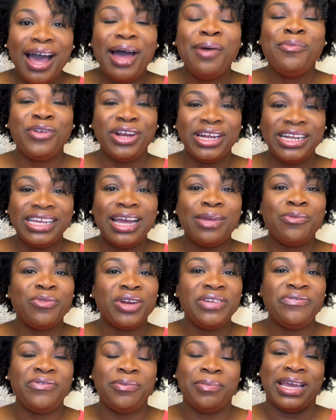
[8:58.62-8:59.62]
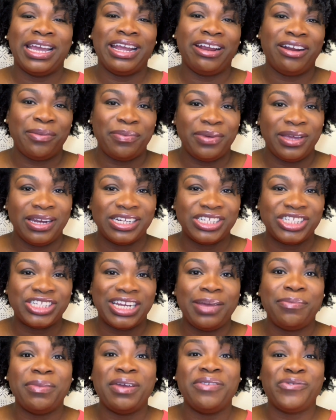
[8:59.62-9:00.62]
I'm ready. I'm ready for my hair to be in a
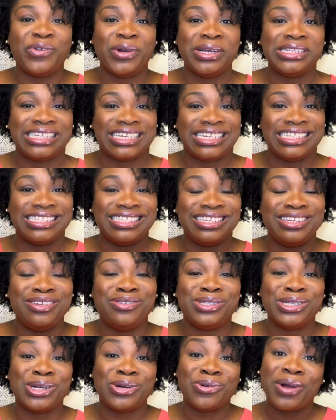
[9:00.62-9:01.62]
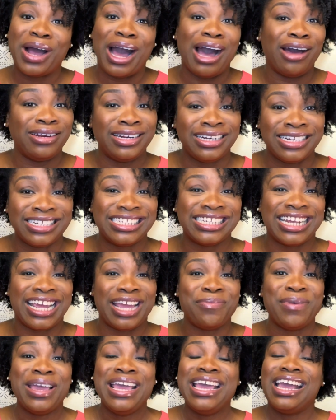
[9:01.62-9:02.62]
shape and for it to continue to grow out in a
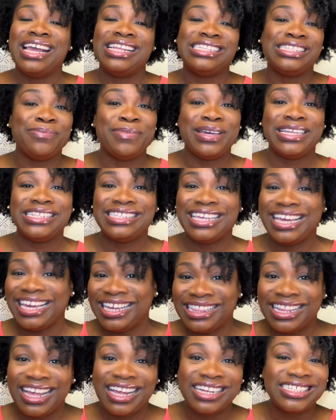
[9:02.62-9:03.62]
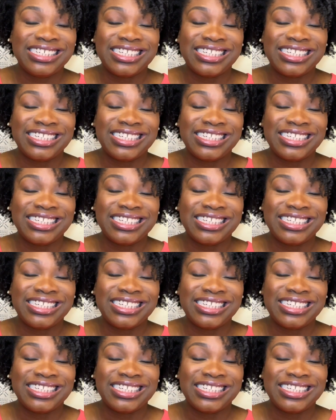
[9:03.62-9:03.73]
shape and to maintain that